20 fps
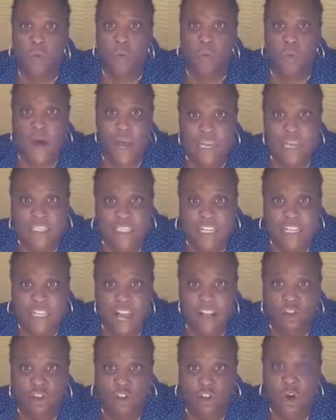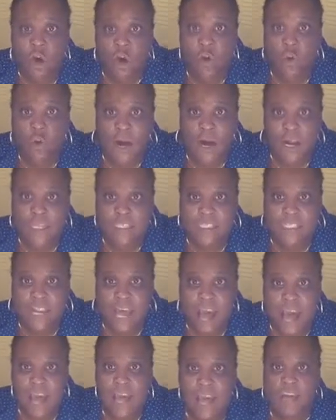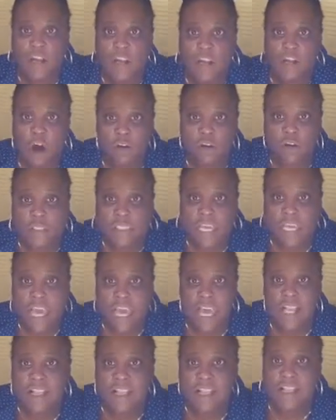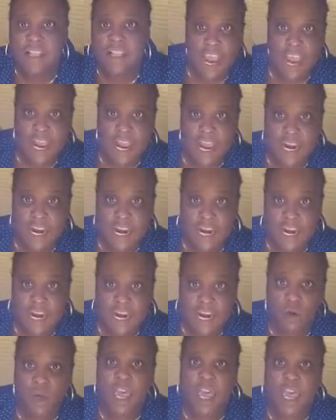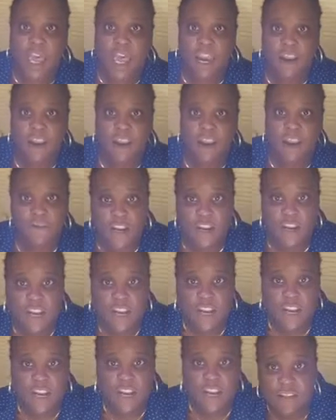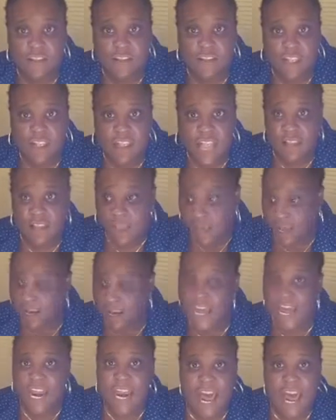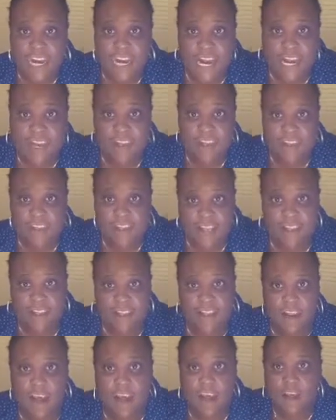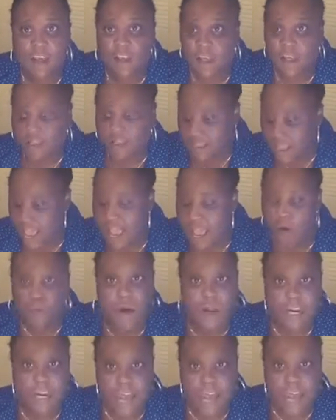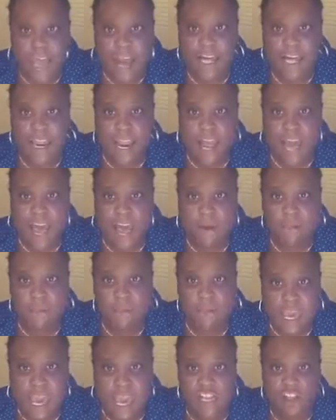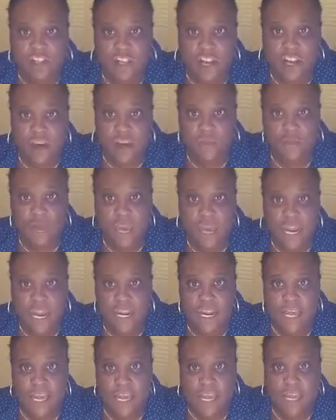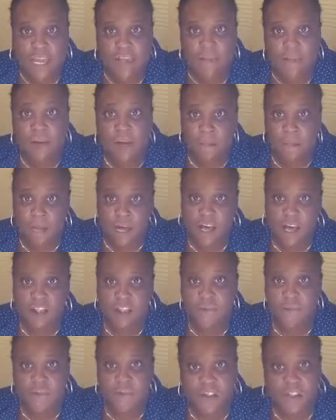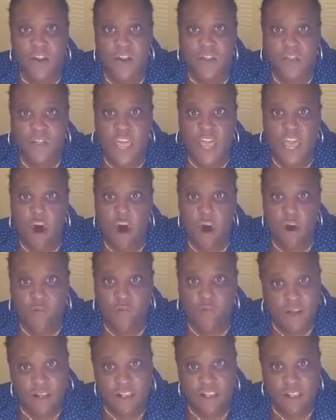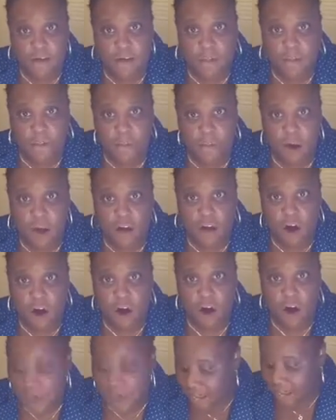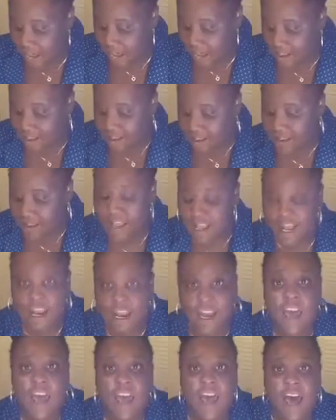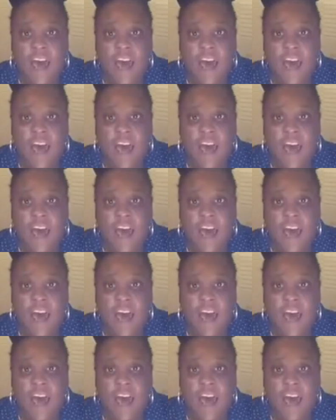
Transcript: What is natural? What is not? No seeds, it ain't natural. And if it does have seeds, then I need to test it and see what the alkaline pH level in it is. Because if it's anything over a 7.0, it's acidic.